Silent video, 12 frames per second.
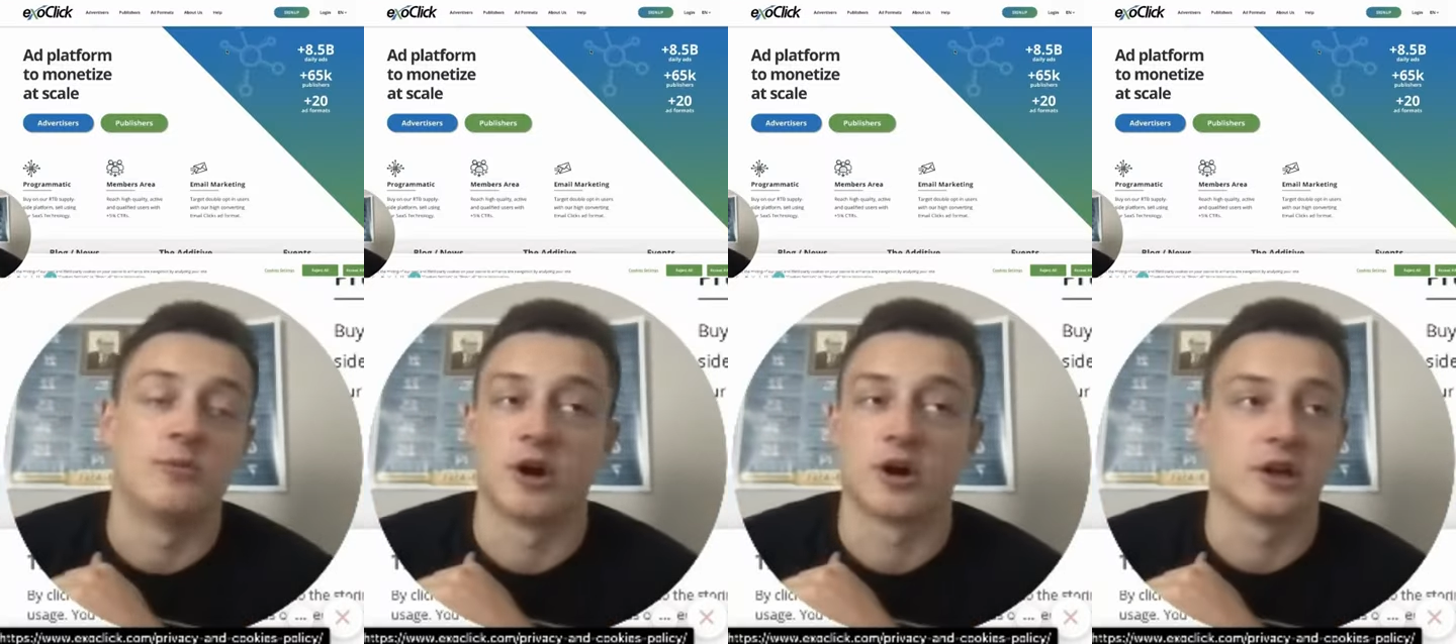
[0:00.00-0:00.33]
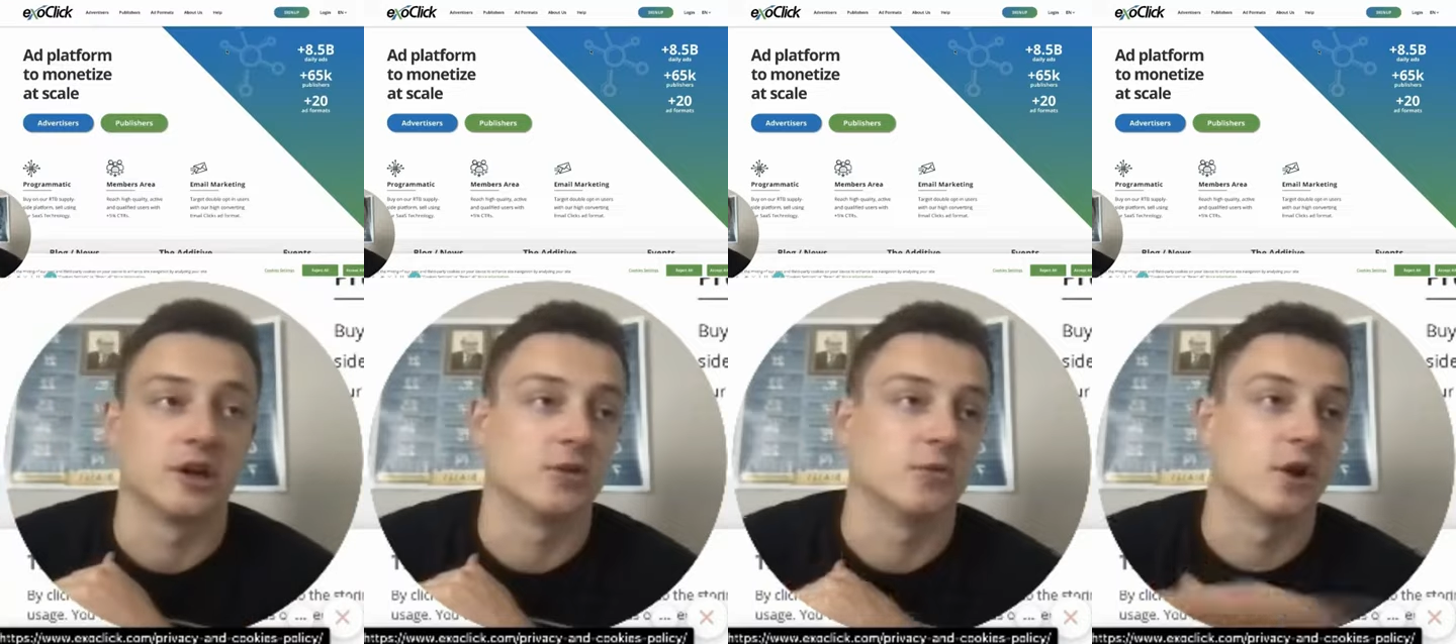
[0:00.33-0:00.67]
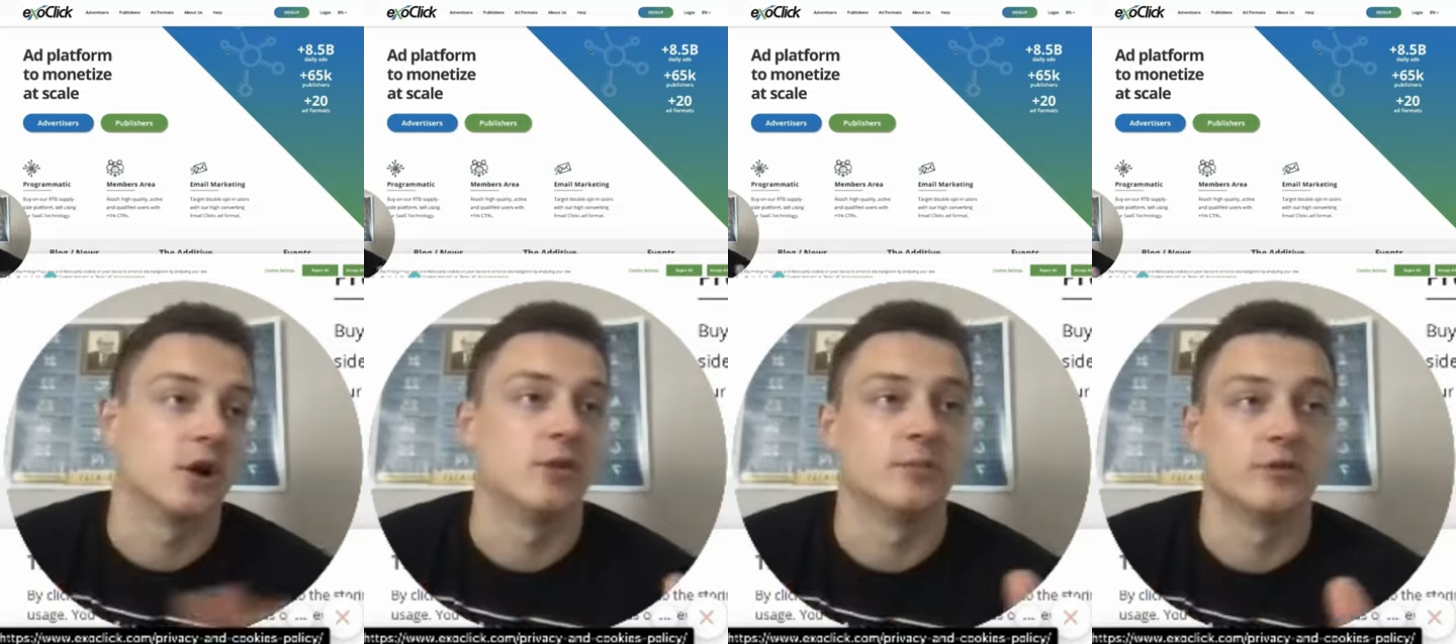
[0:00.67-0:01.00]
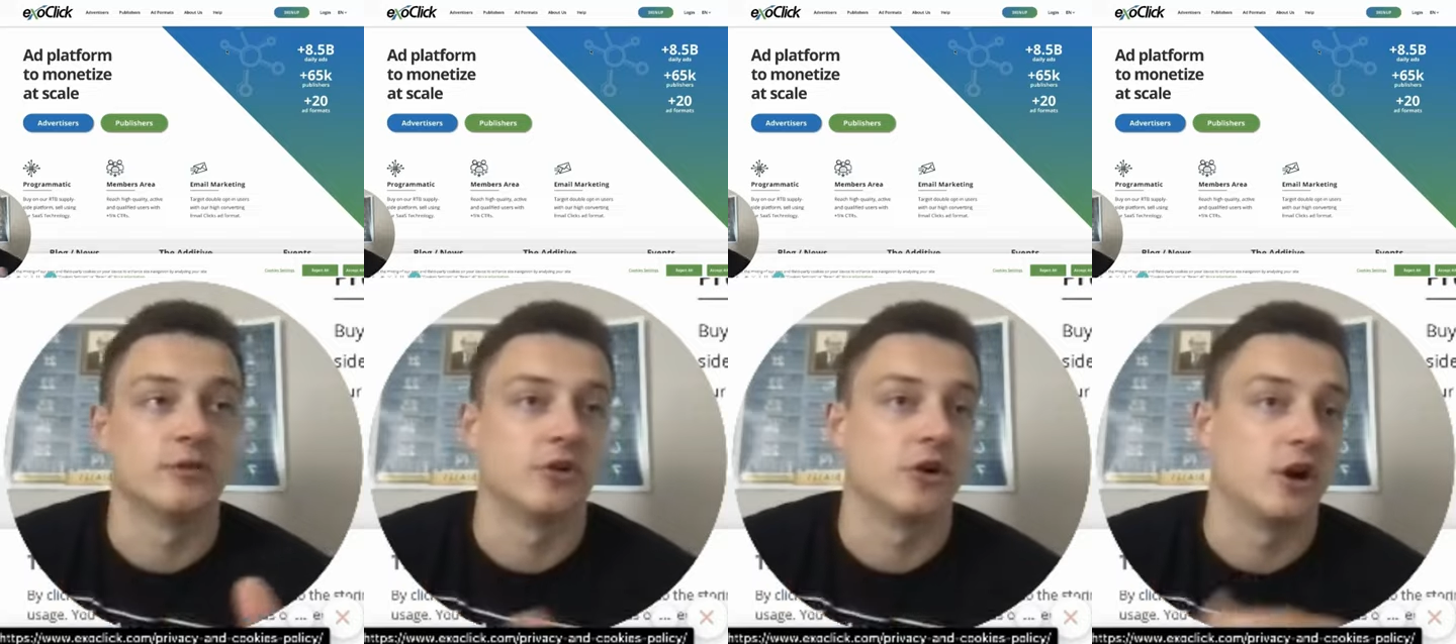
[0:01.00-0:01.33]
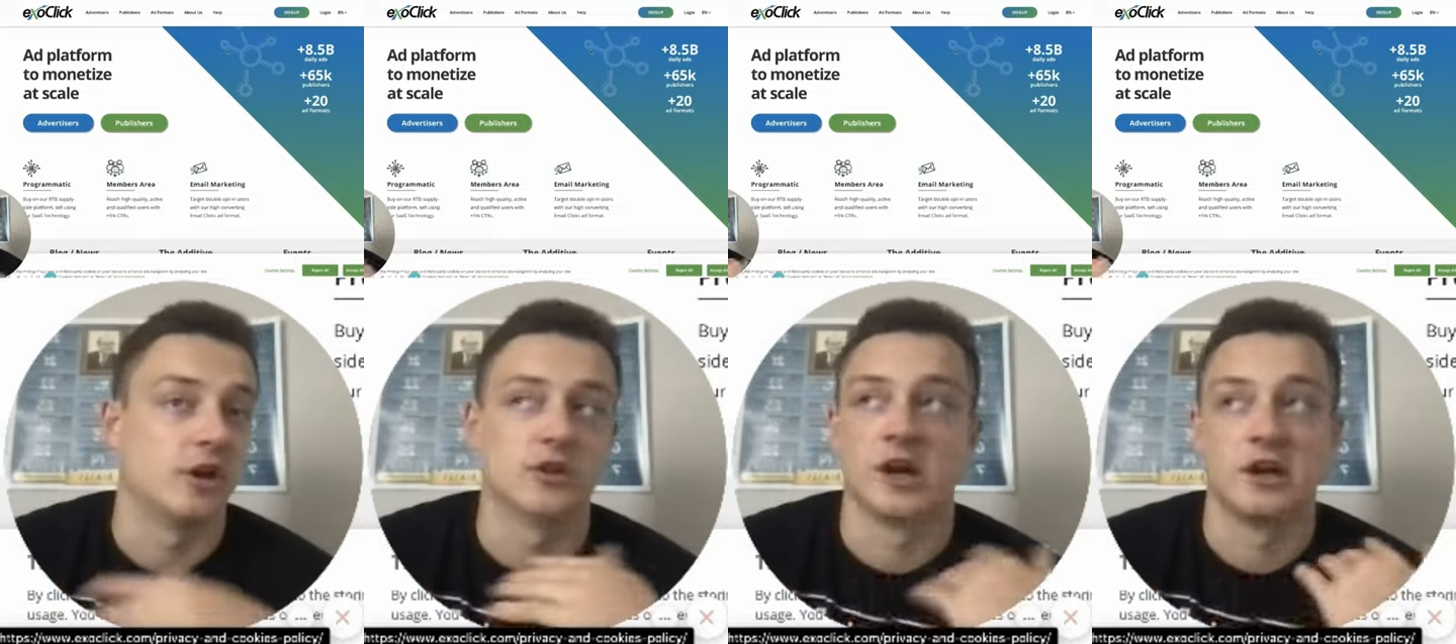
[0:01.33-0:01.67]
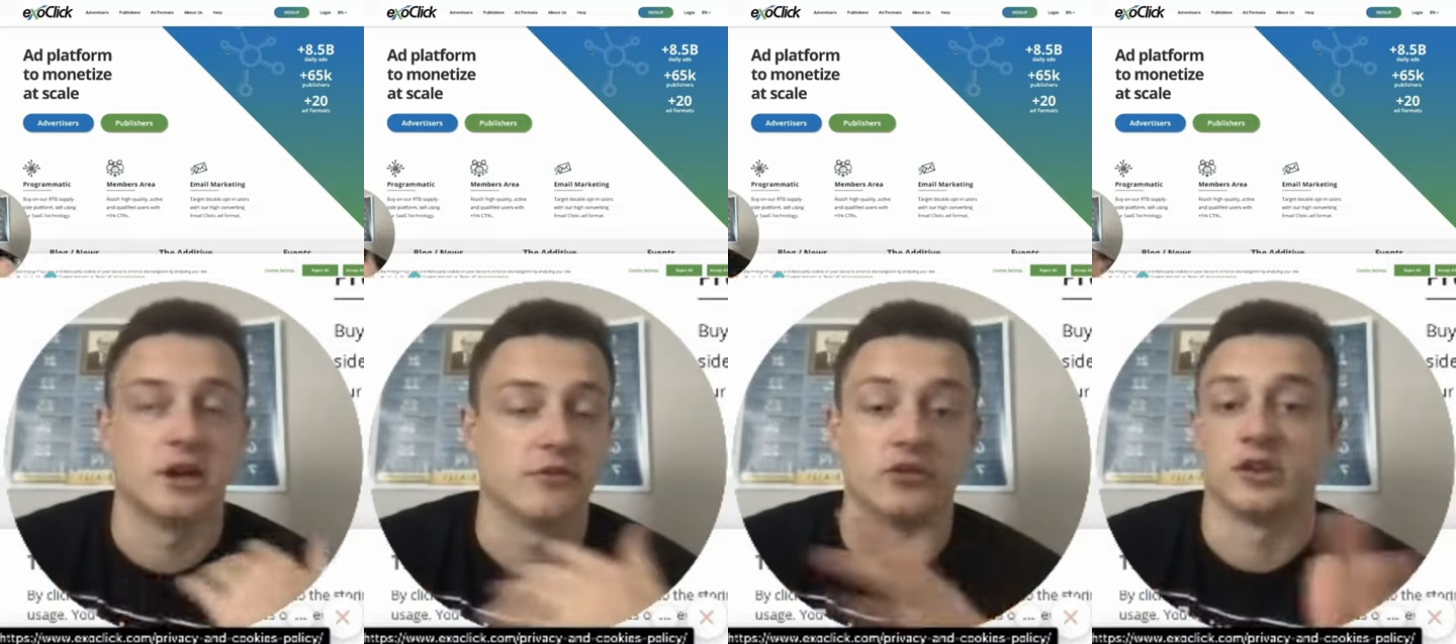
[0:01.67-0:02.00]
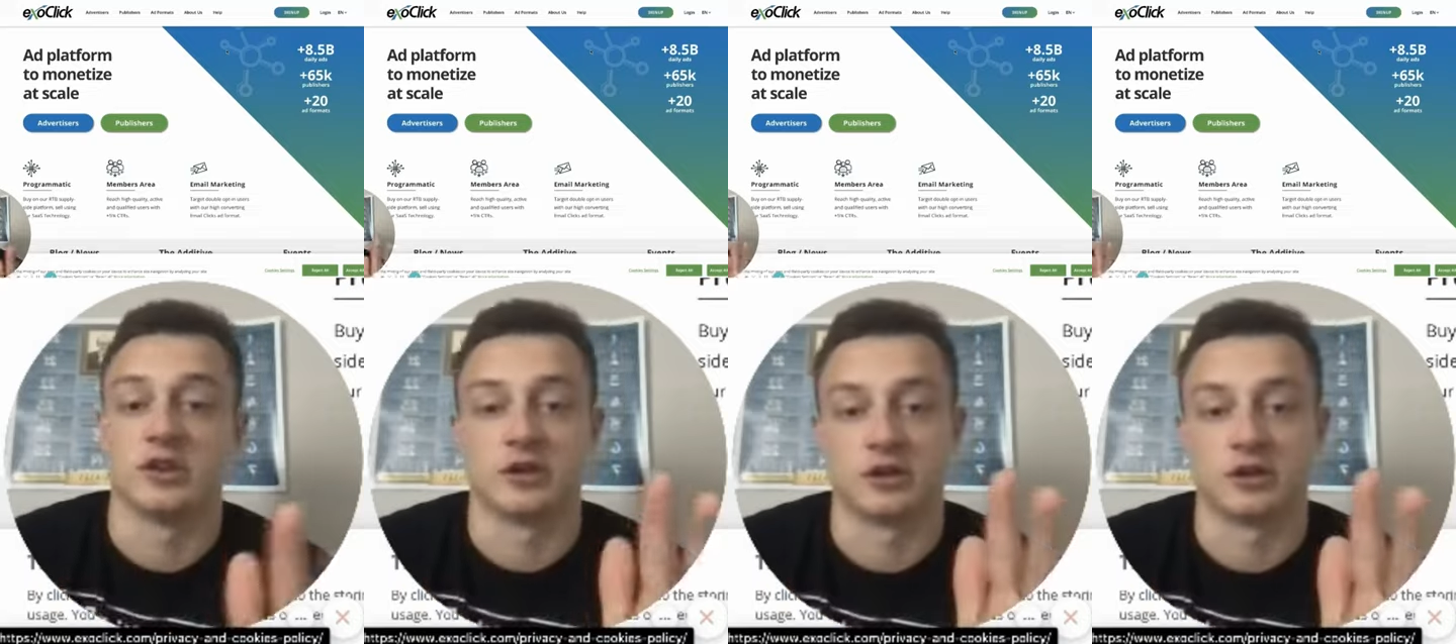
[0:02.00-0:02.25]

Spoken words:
marketing realm of online everything.